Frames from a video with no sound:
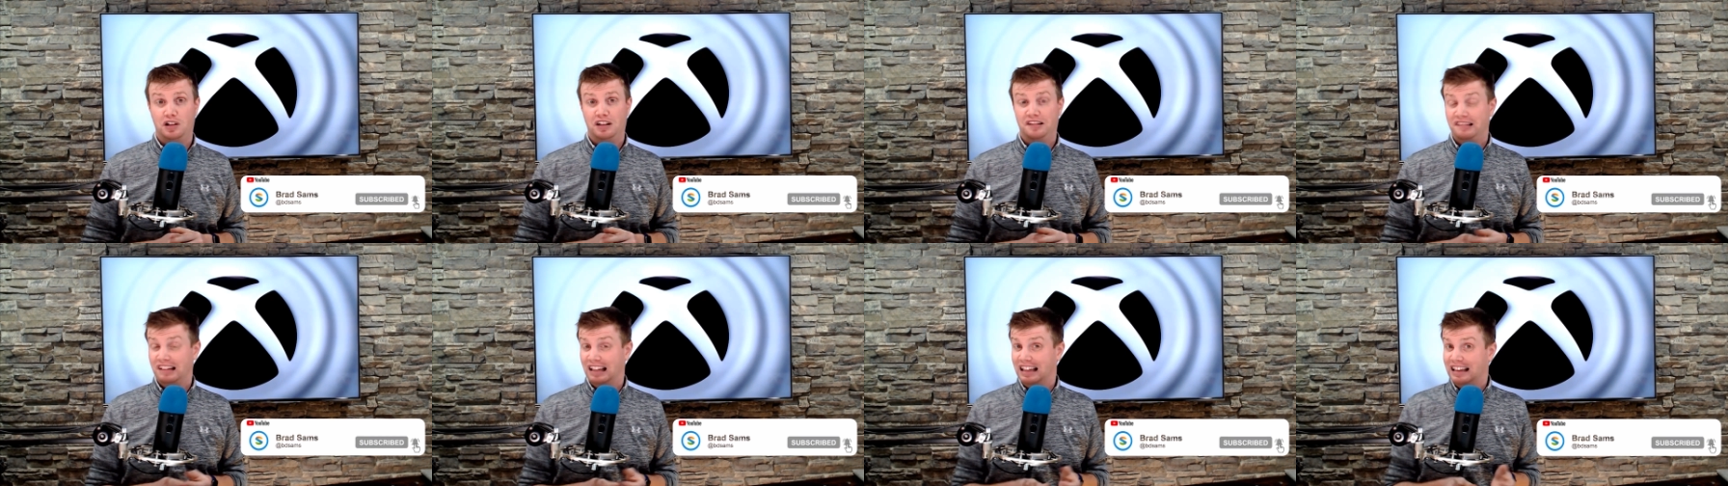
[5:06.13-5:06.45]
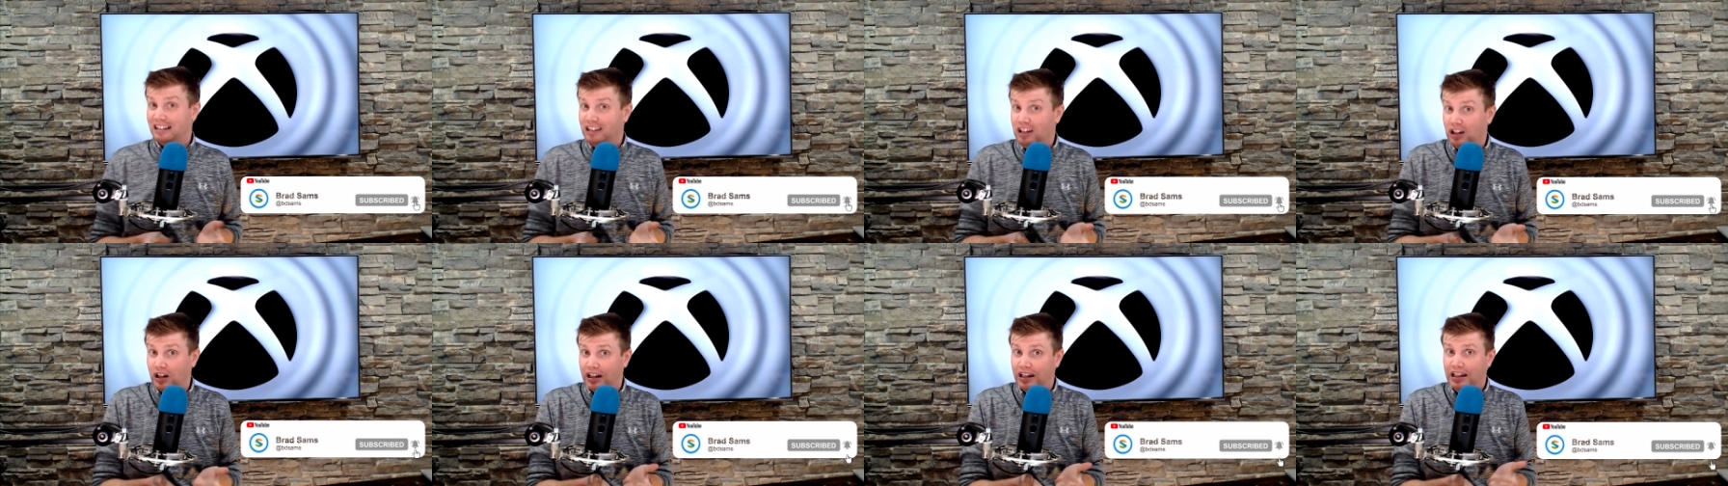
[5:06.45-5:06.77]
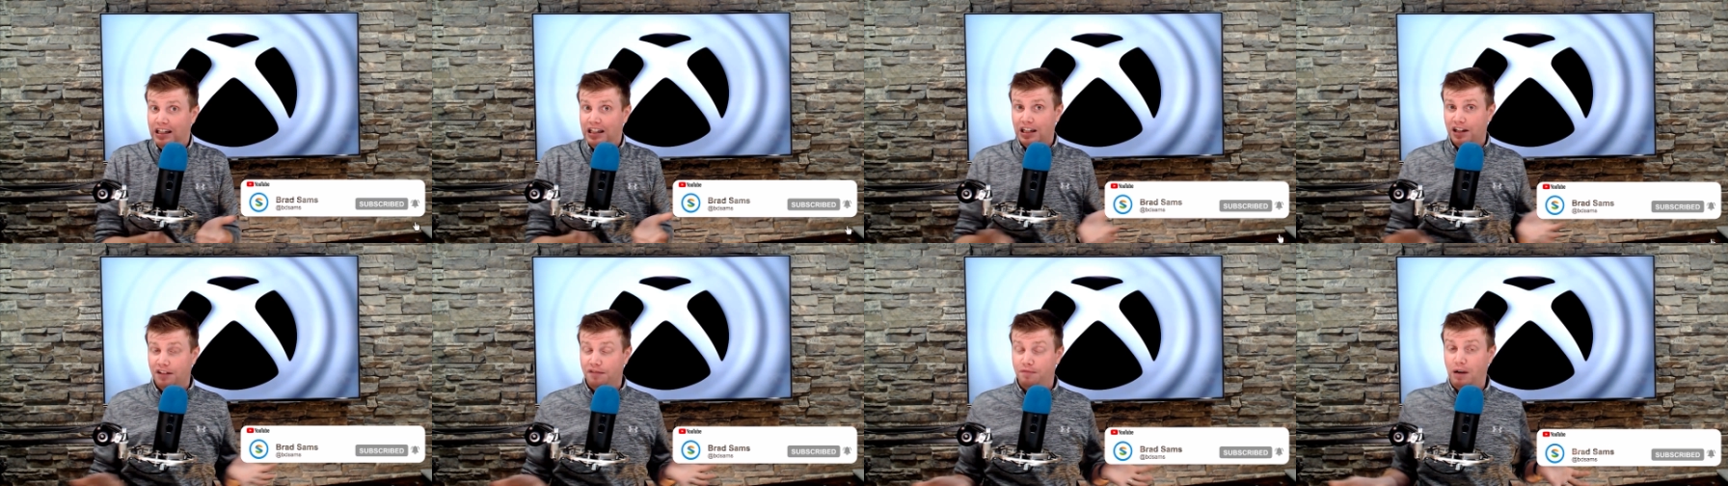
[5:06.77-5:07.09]
It's like, look,
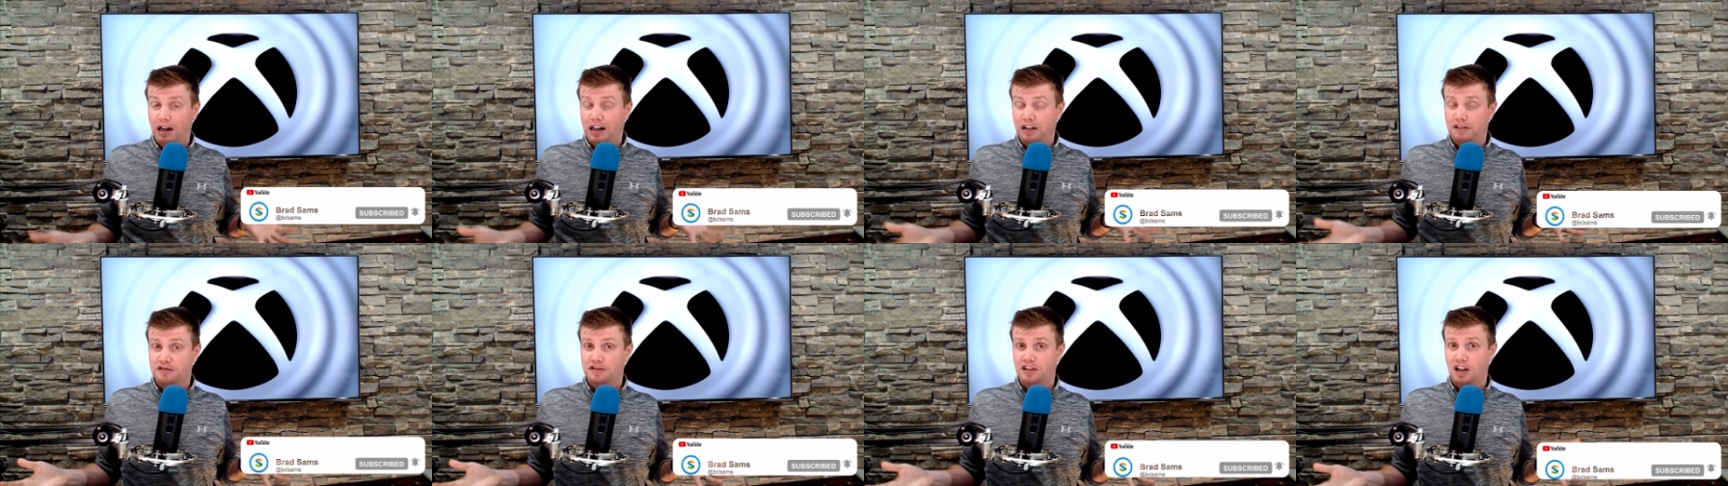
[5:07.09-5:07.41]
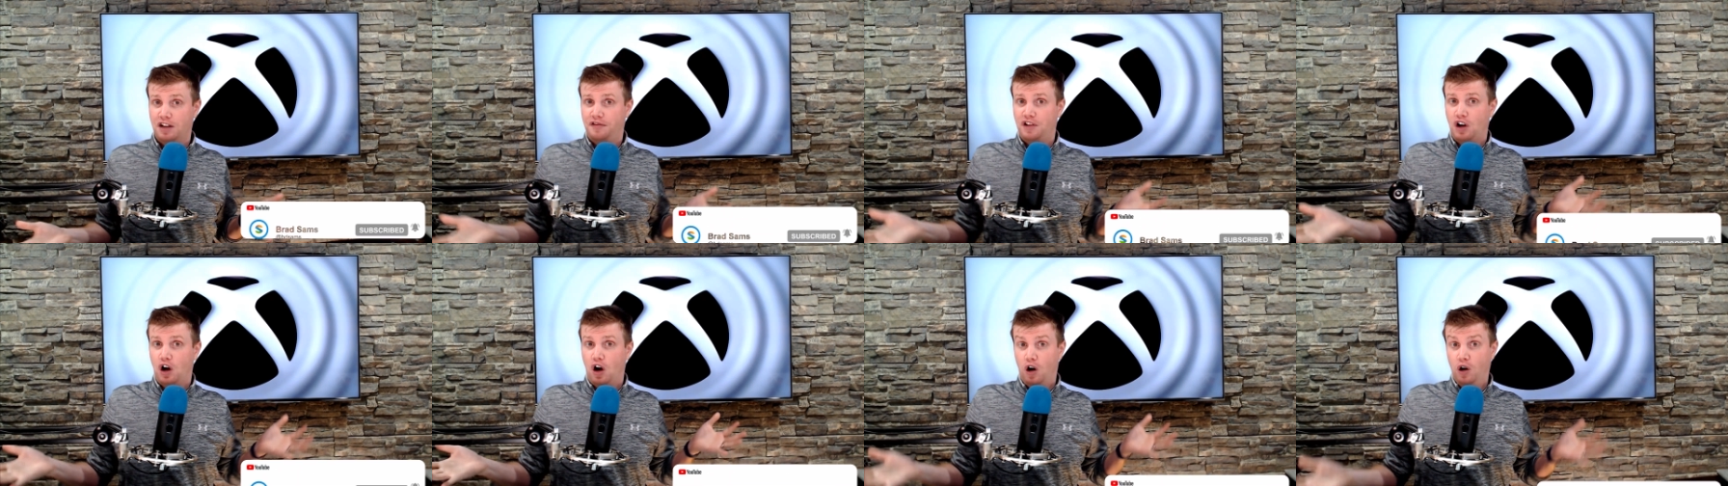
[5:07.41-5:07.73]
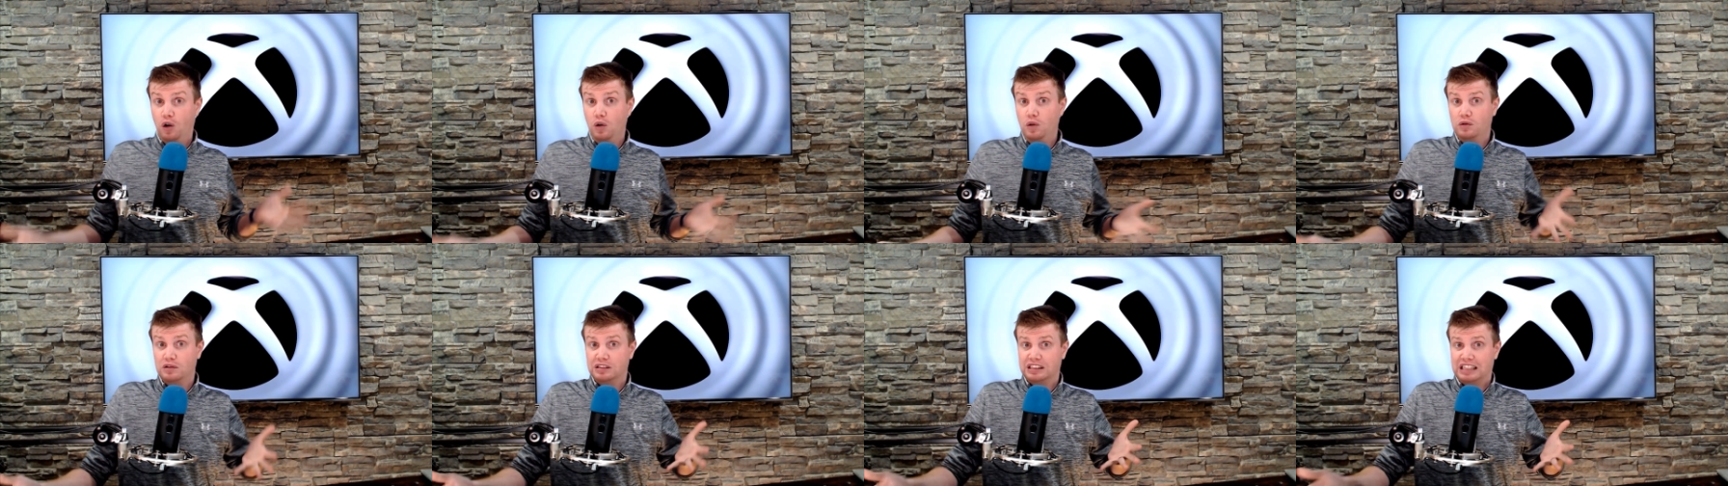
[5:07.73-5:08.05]
if Microsoft
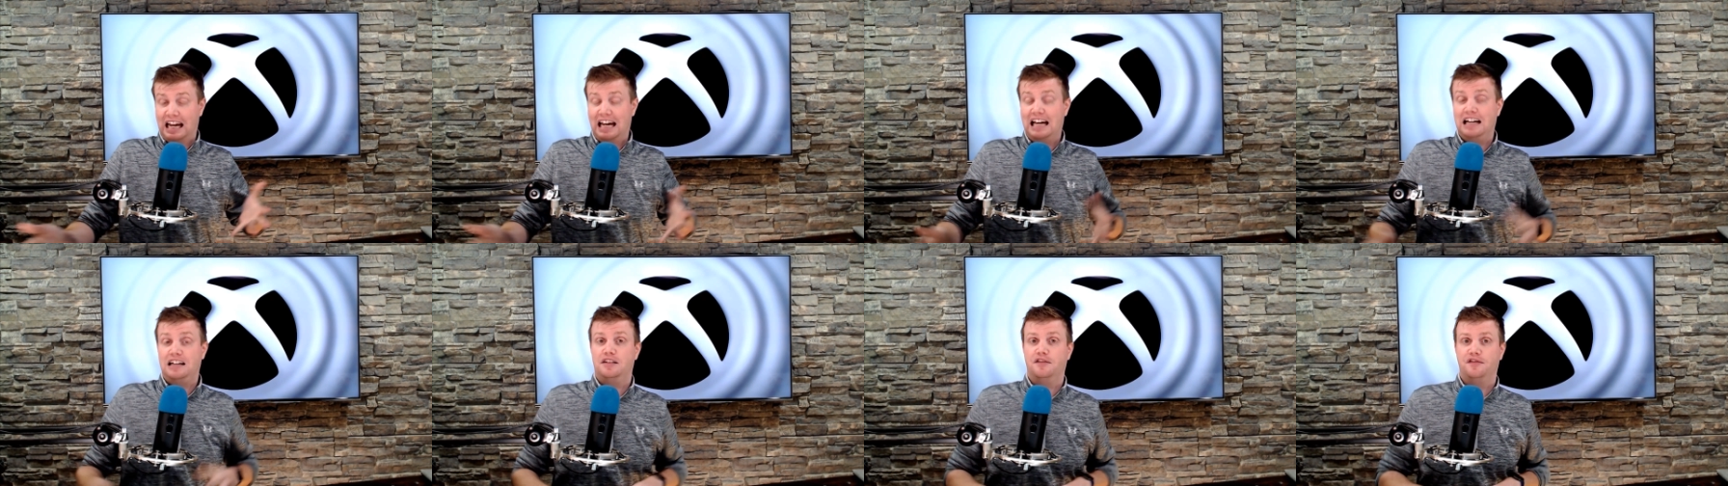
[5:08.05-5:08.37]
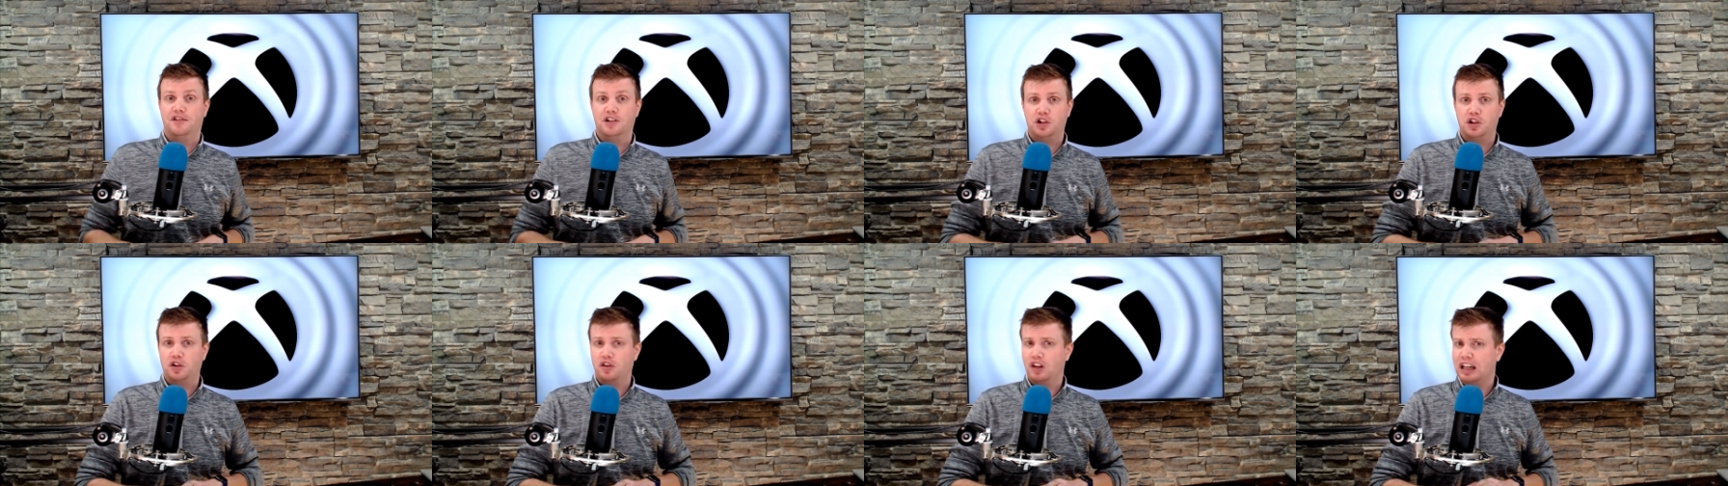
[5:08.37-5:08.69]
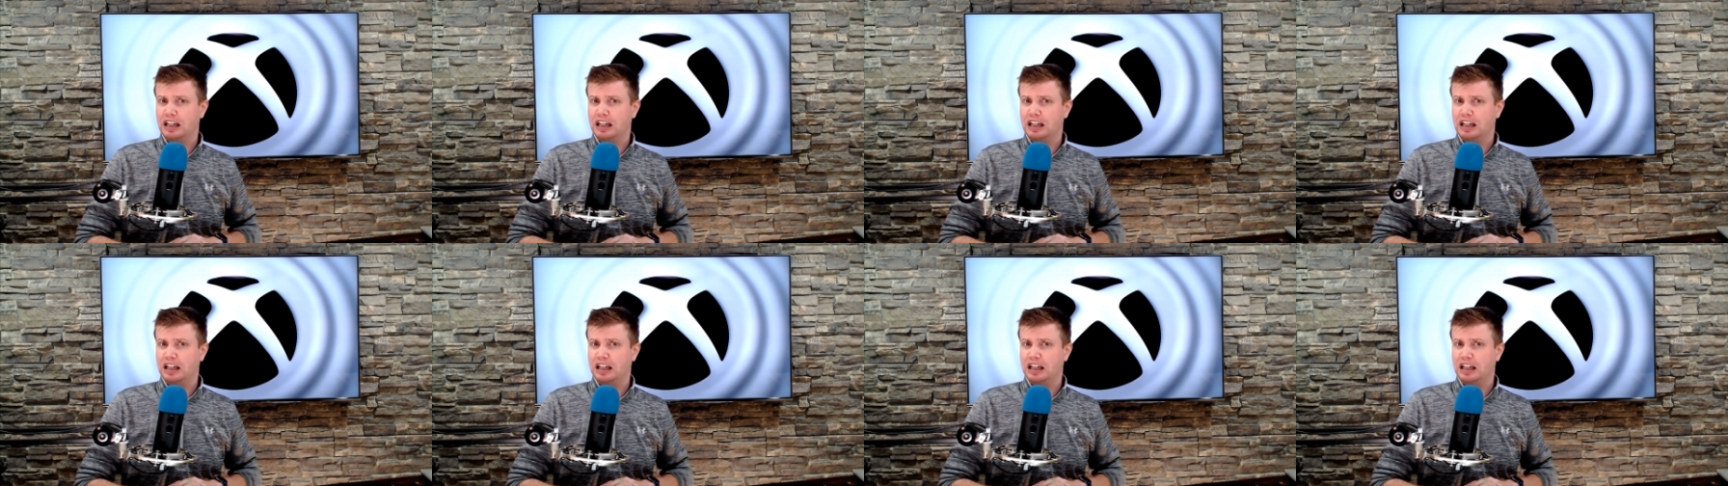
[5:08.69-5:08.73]
owns Activision,